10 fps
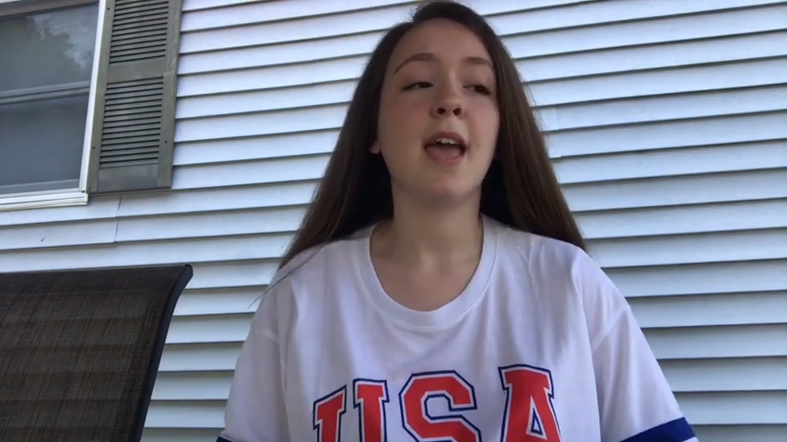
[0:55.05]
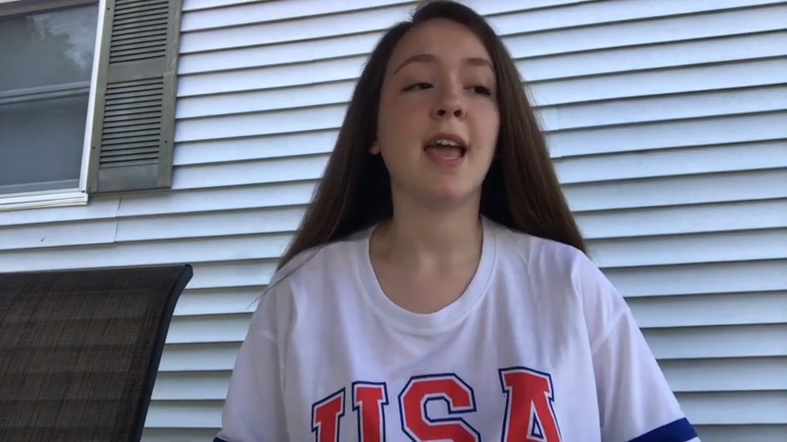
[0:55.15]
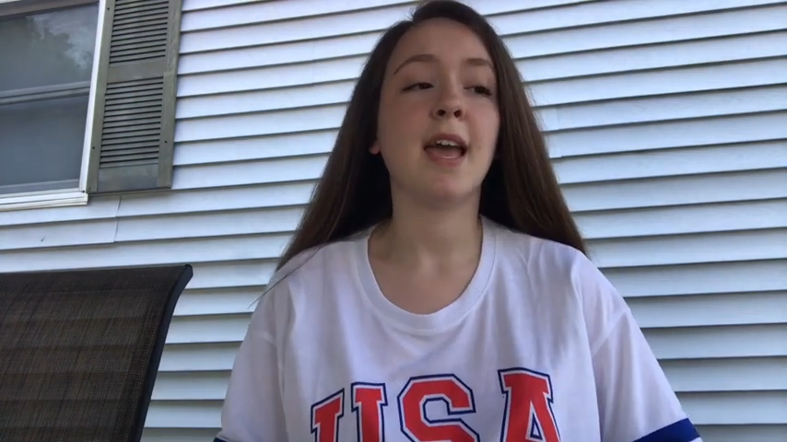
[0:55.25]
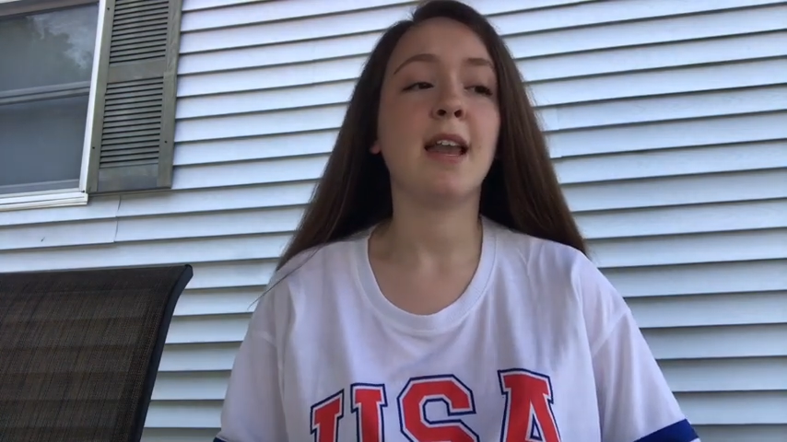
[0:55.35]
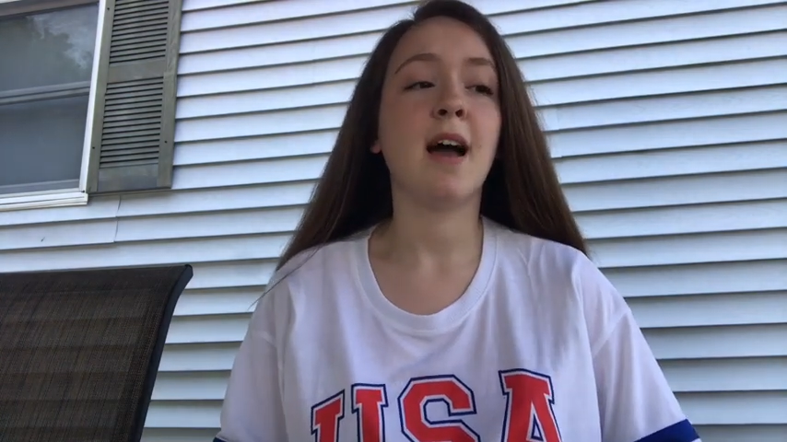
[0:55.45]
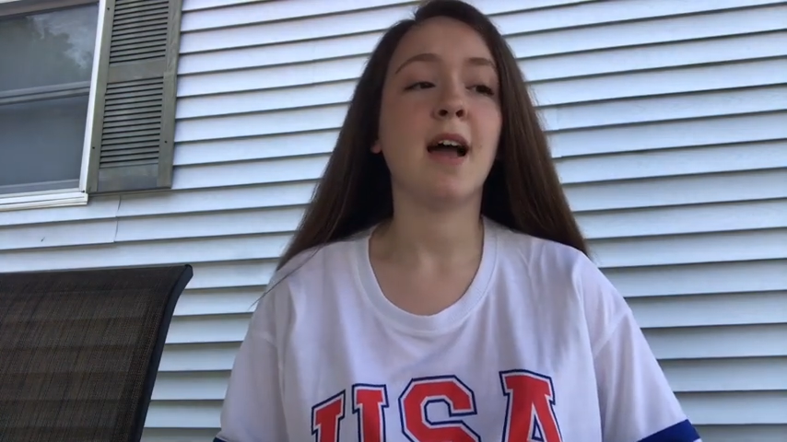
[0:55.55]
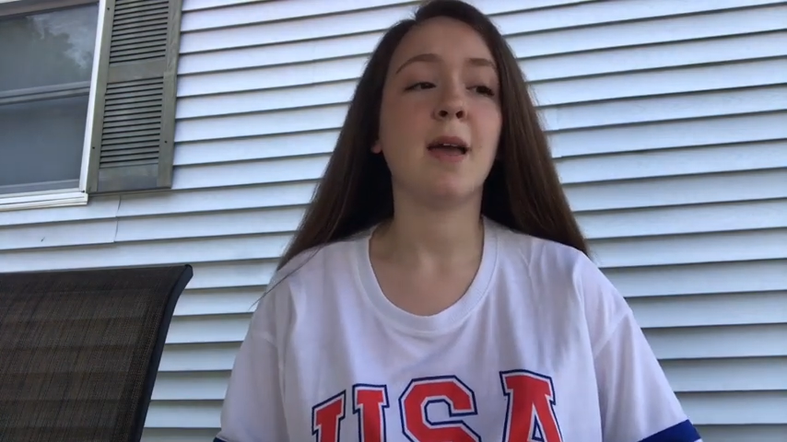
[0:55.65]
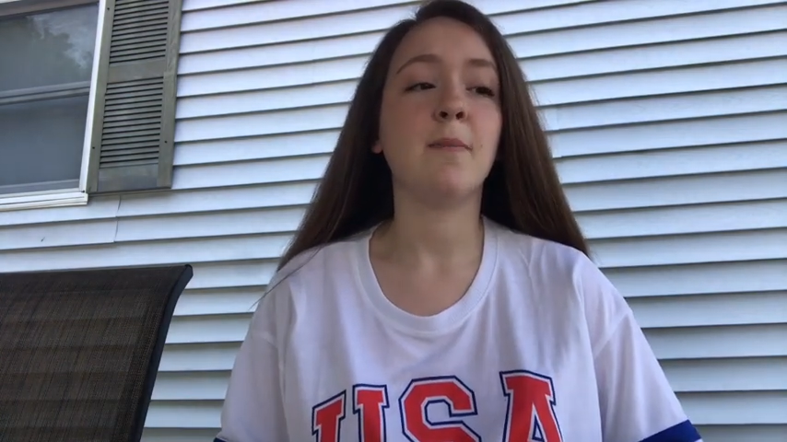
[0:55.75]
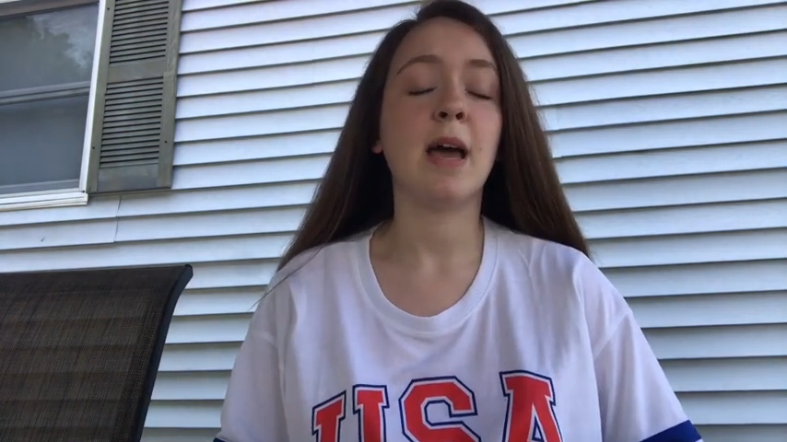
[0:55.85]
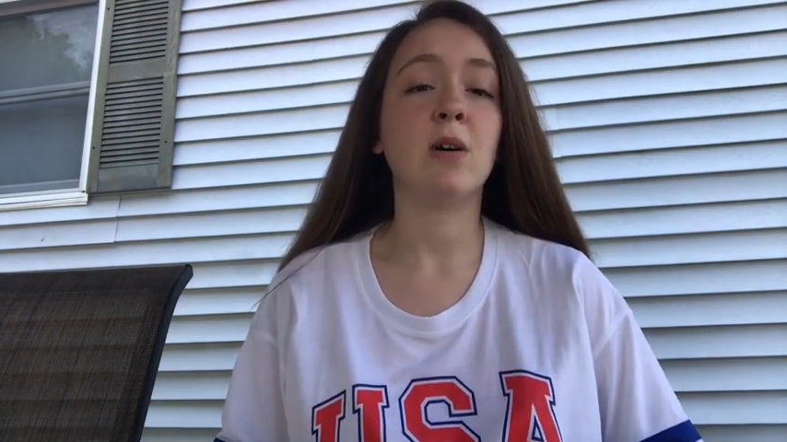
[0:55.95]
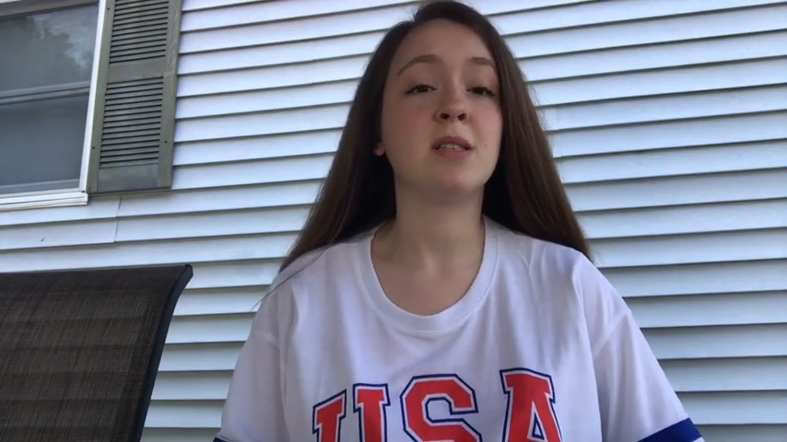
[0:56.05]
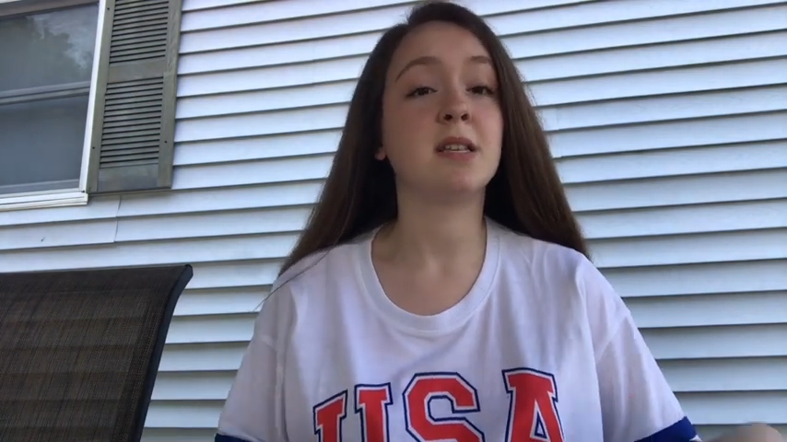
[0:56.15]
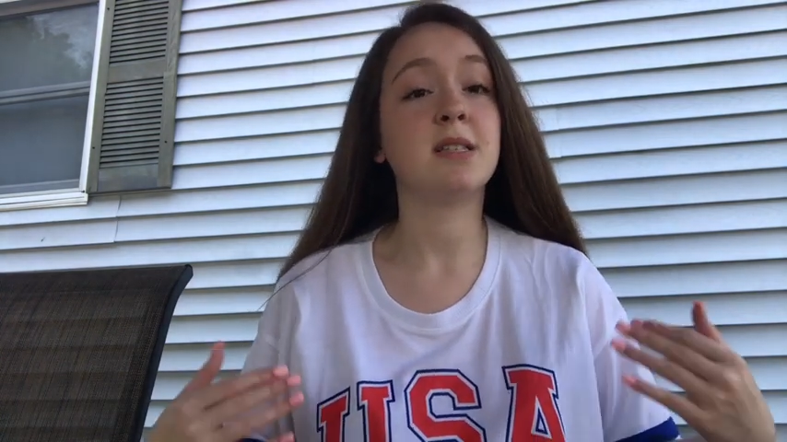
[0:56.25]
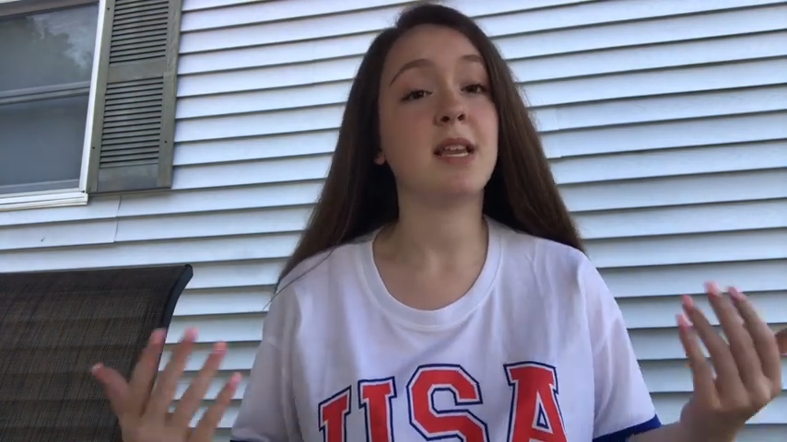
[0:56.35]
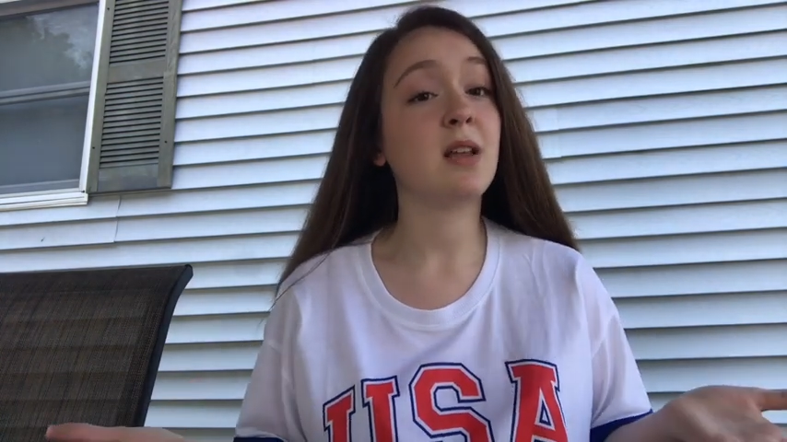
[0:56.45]
And I am now
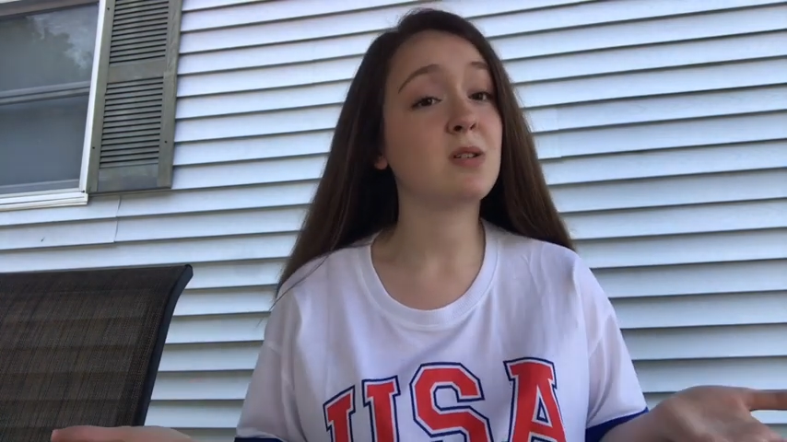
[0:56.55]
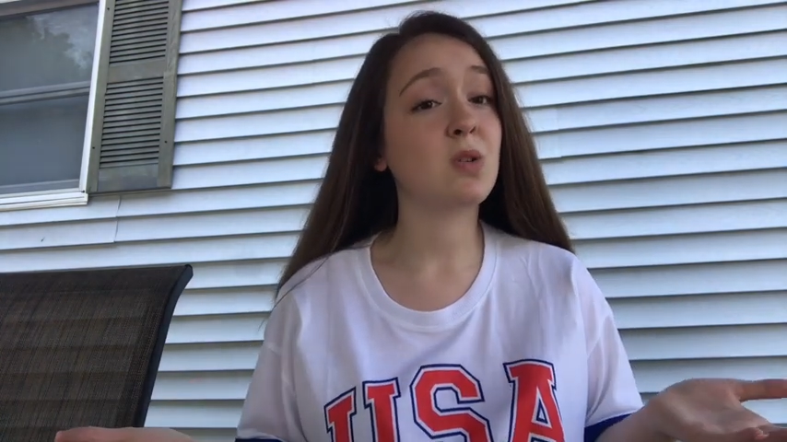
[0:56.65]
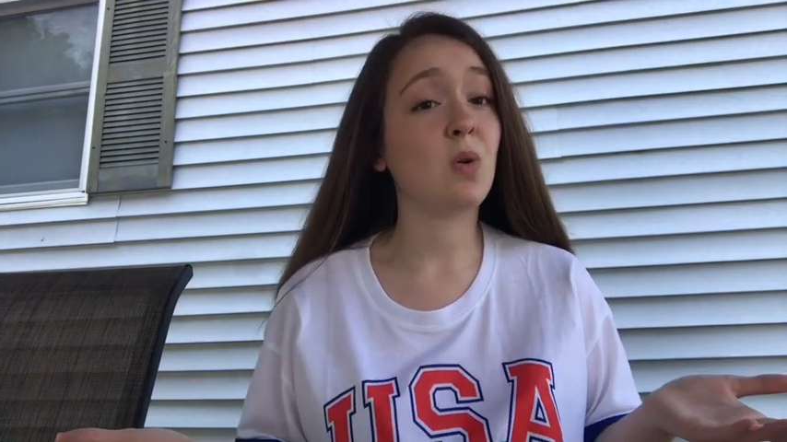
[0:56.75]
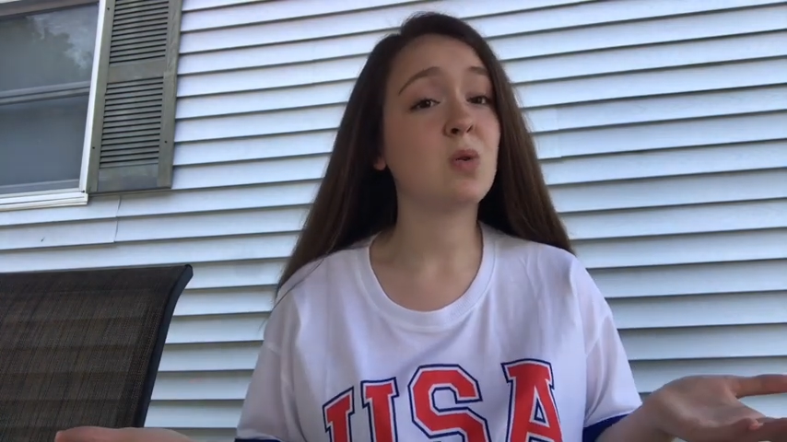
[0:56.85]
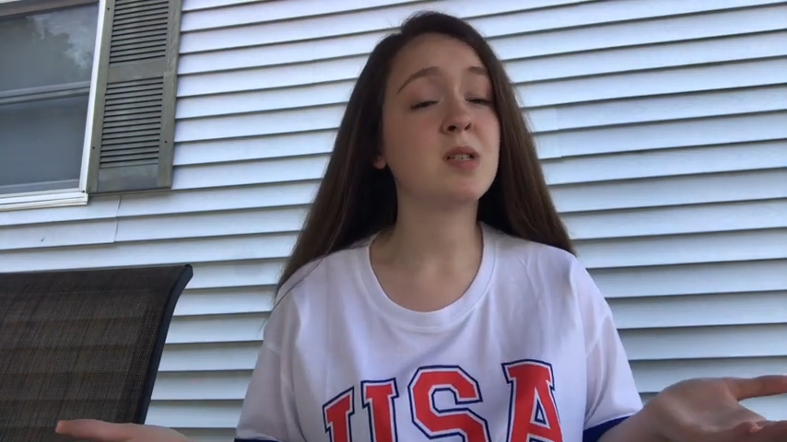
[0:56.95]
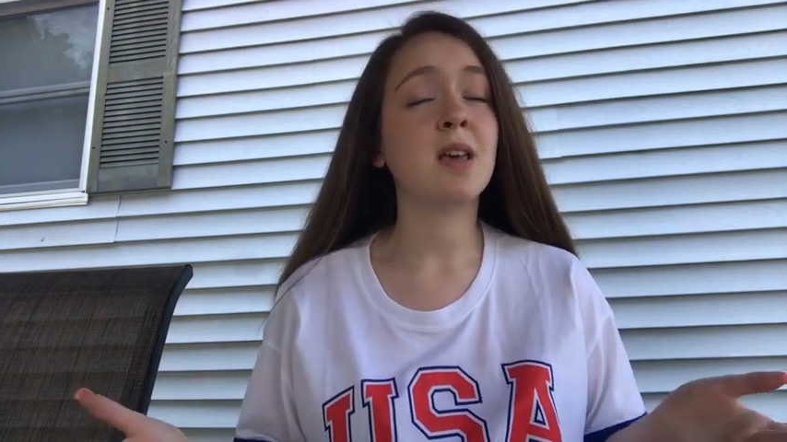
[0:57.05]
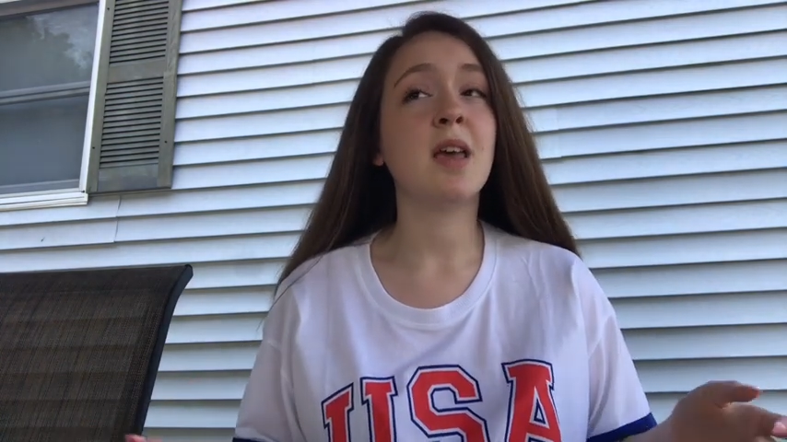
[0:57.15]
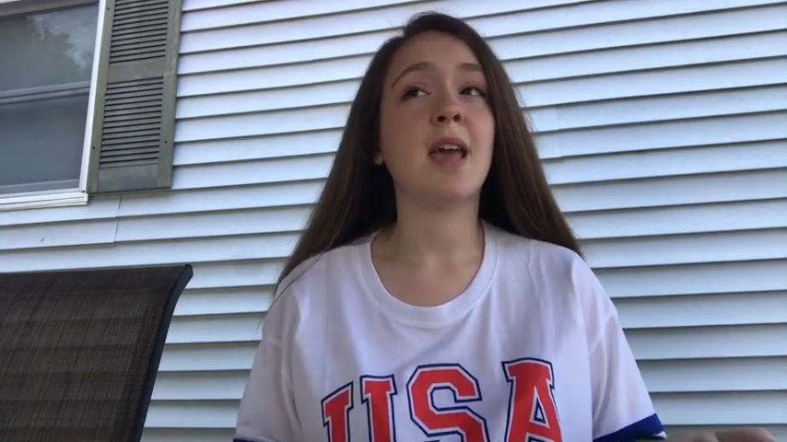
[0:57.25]
16 years old,